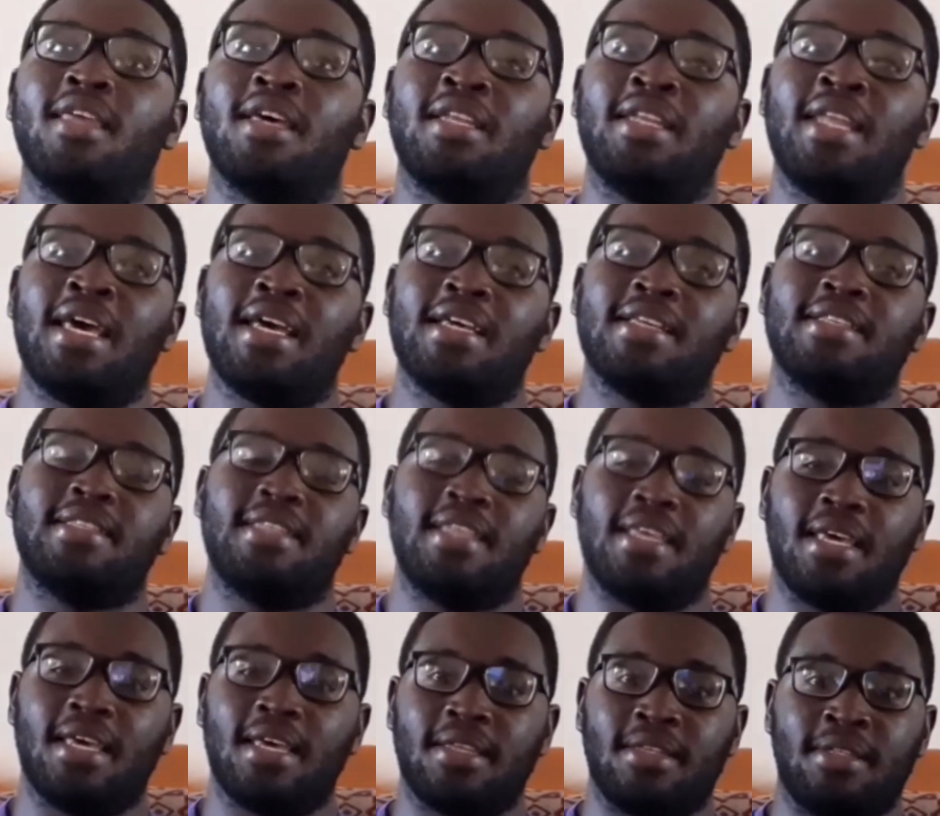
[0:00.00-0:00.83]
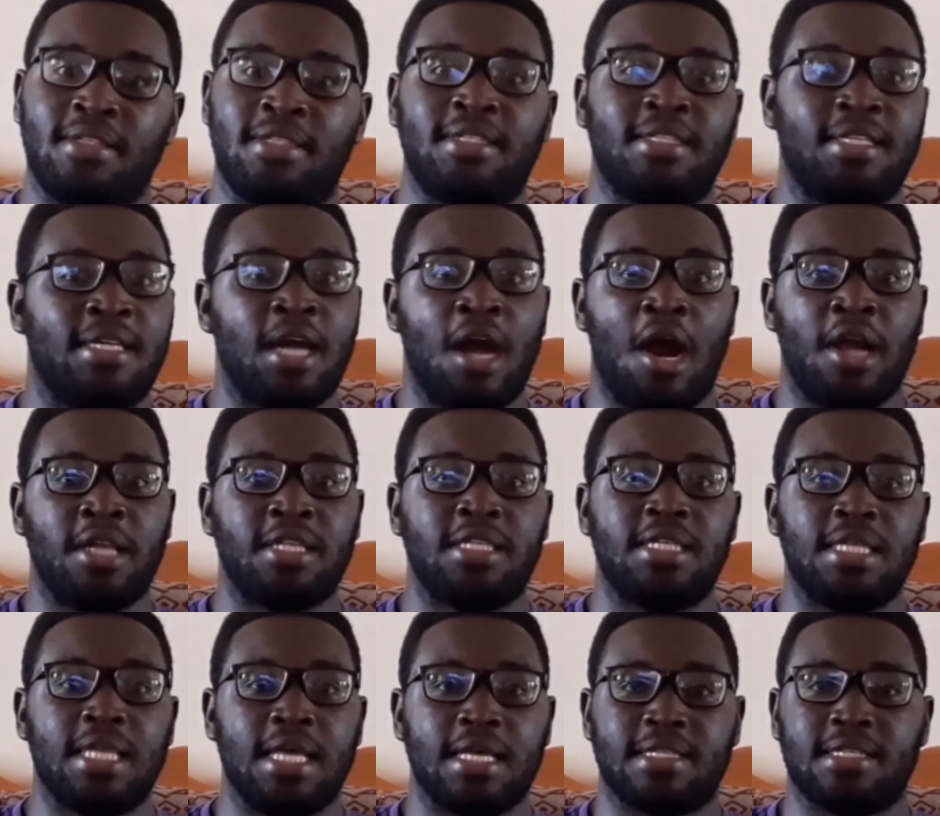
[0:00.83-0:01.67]
next day,
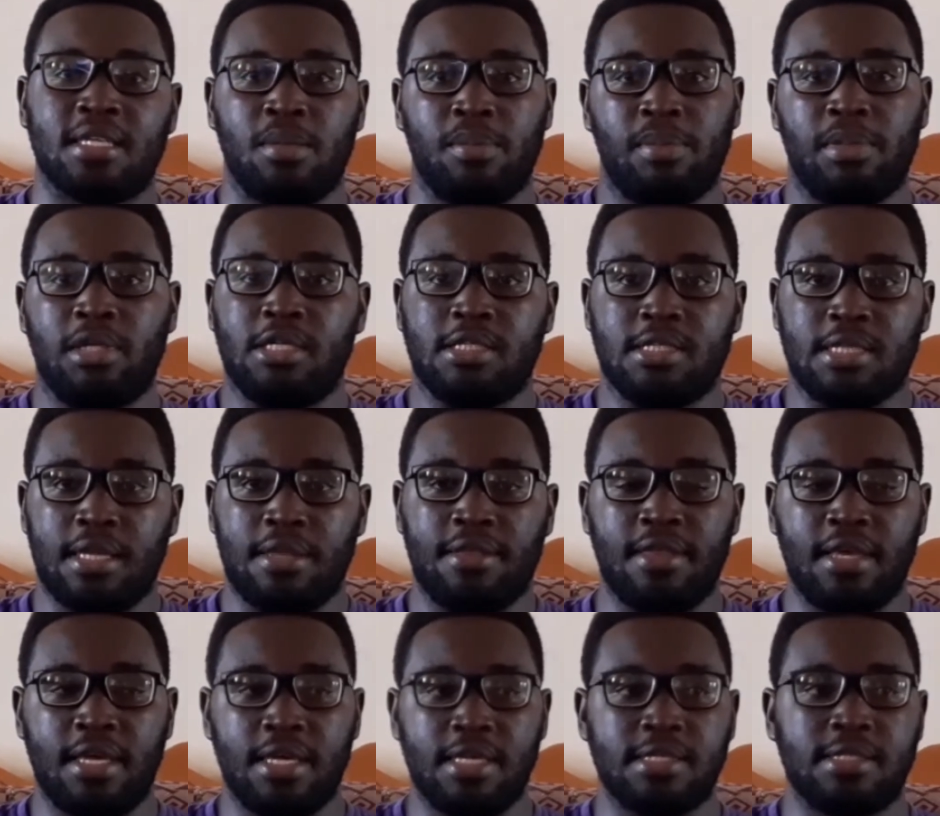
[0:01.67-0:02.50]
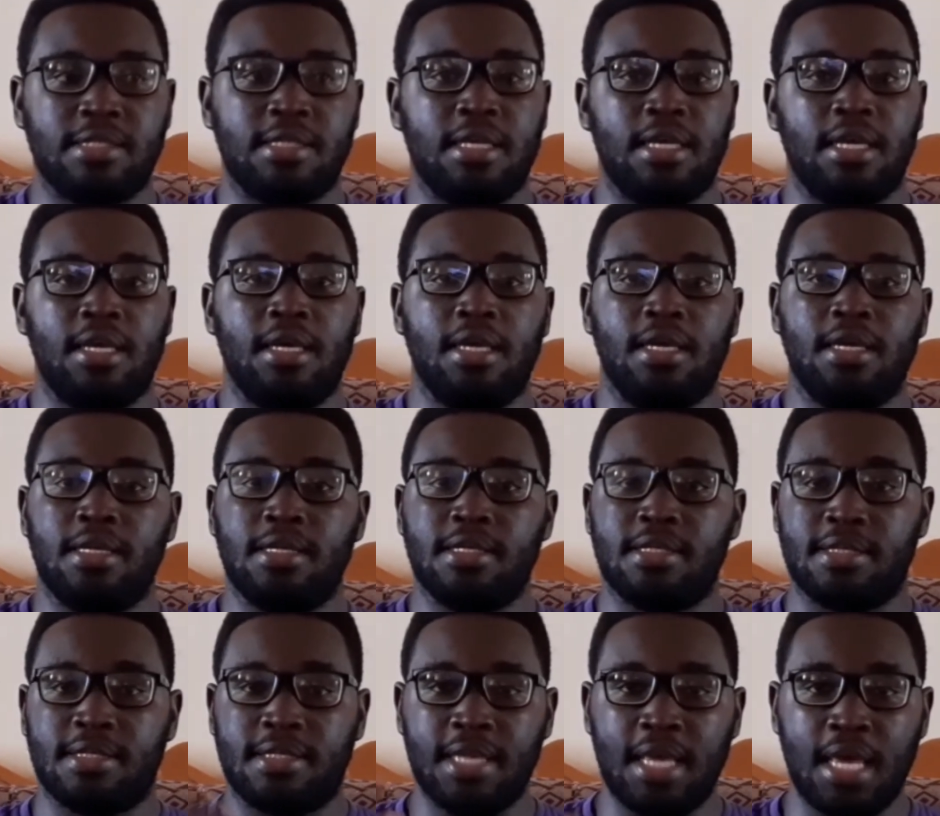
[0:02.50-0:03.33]
guaranteed assembly, it's a Thursday.
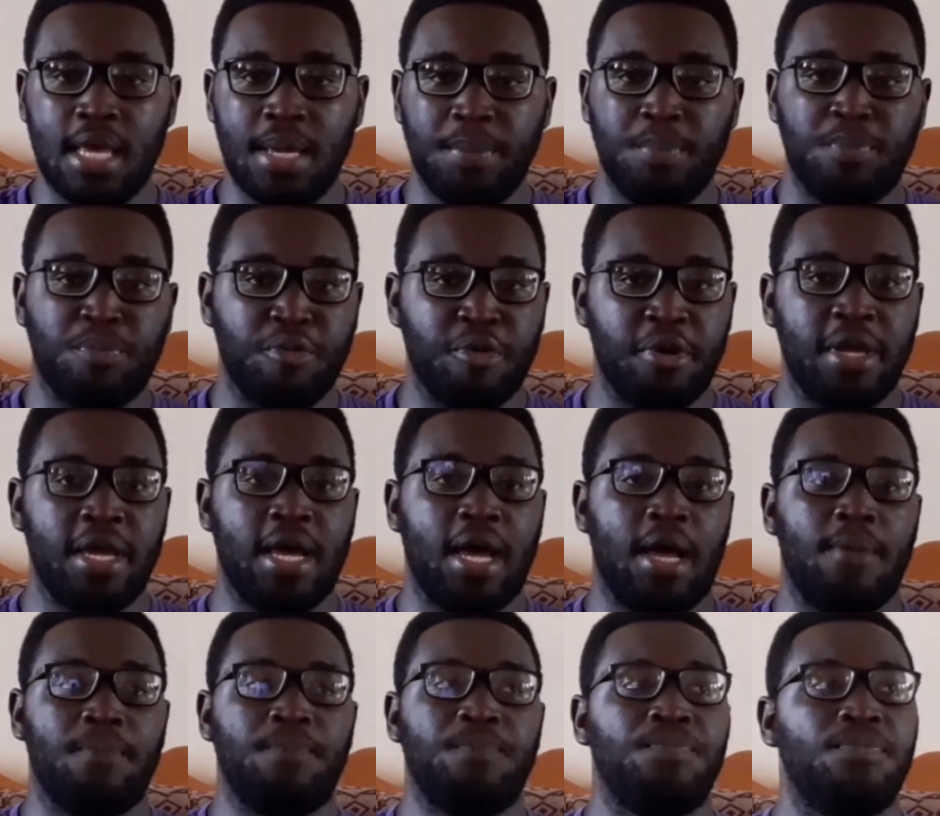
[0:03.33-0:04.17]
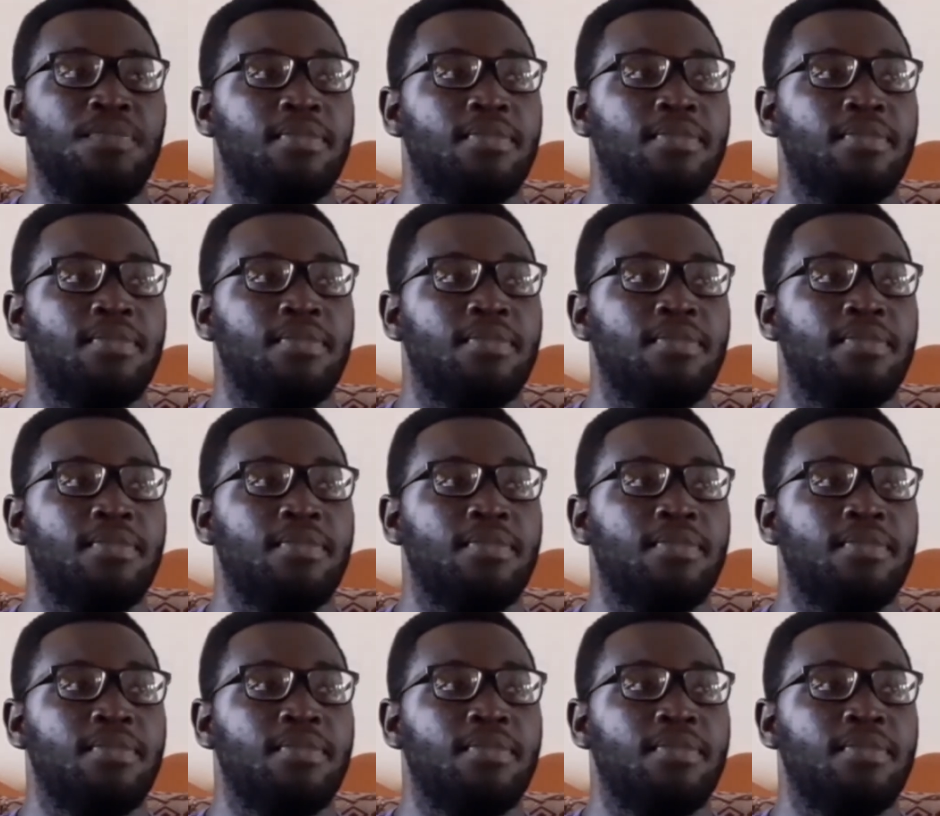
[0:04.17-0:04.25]
Same prayer.